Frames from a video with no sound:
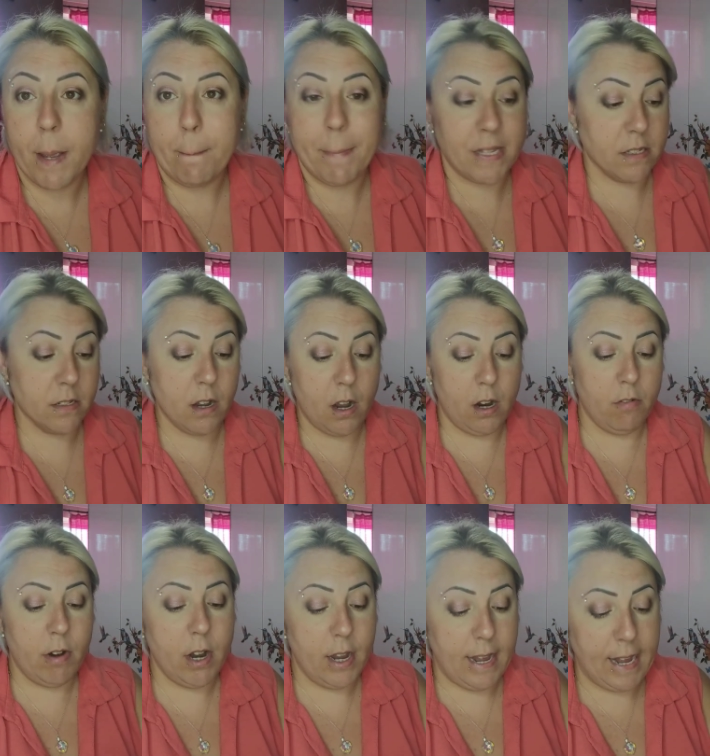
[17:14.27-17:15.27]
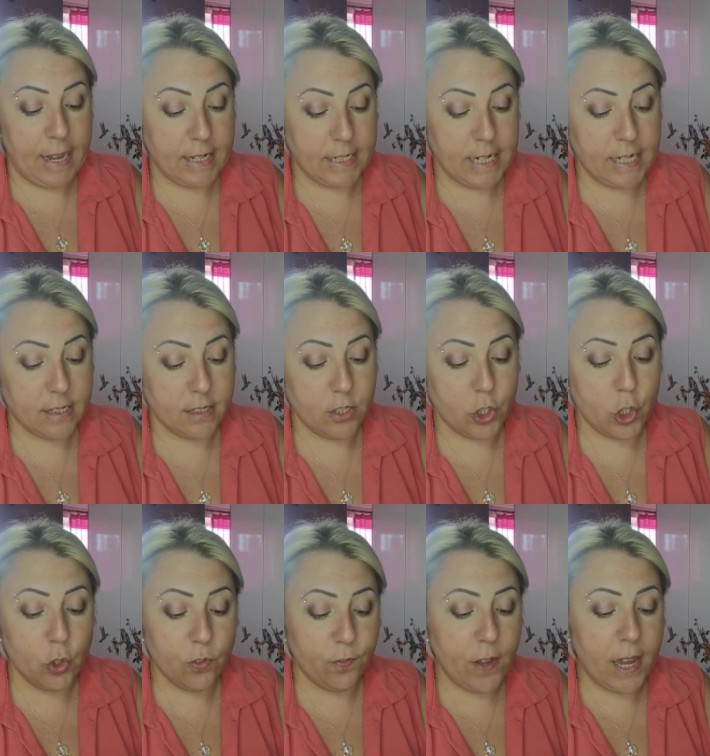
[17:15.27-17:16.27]
mascara, and it's the
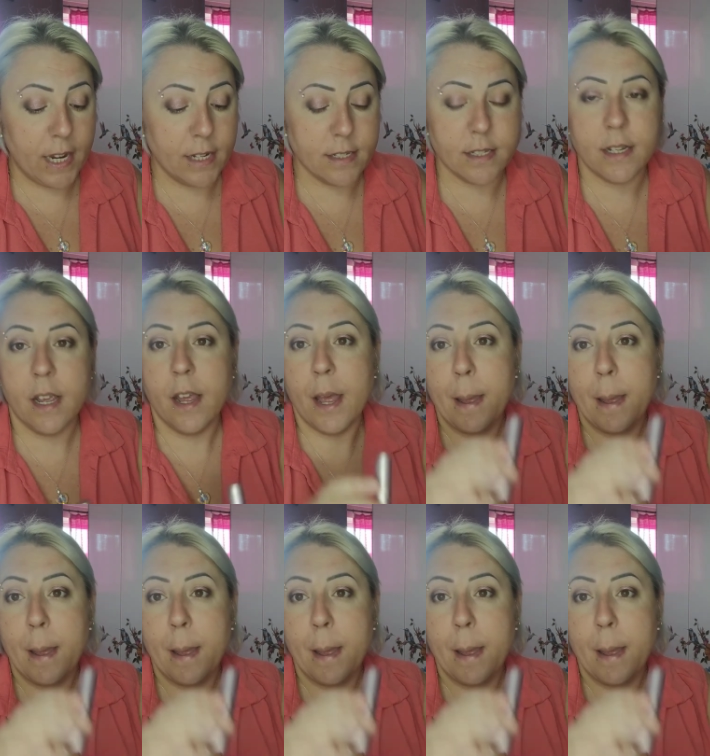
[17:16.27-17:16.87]
Too Faced